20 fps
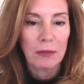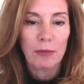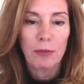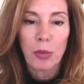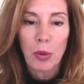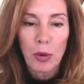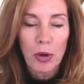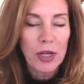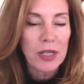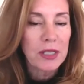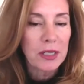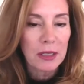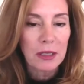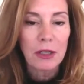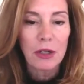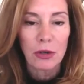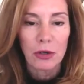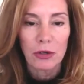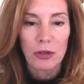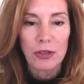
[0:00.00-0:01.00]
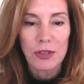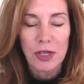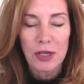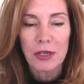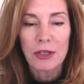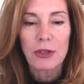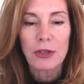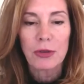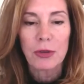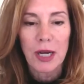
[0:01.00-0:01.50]
Boys and girls
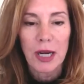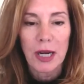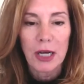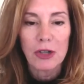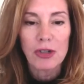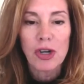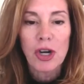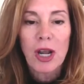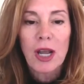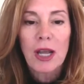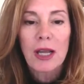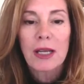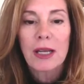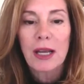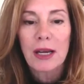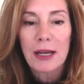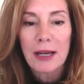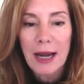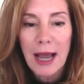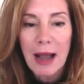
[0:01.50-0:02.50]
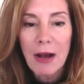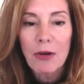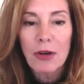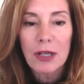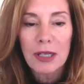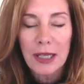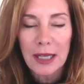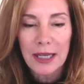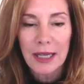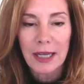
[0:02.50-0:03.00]
underage can now
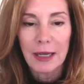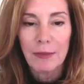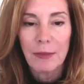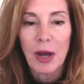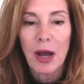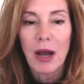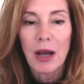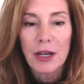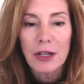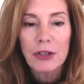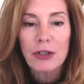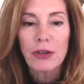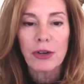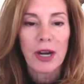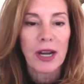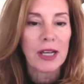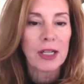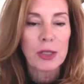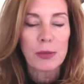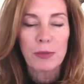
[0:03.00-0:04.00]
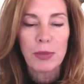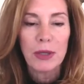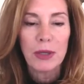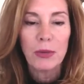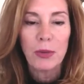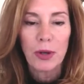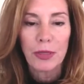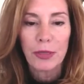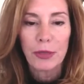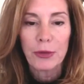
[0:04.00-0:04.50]
claim under SB
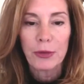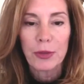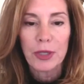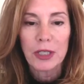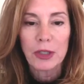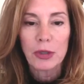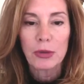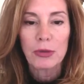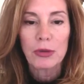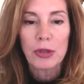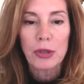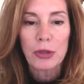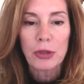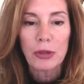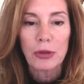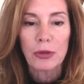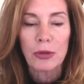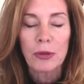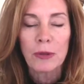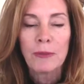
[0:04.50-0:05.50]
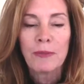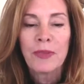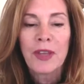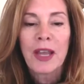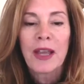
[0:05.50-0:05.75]
1322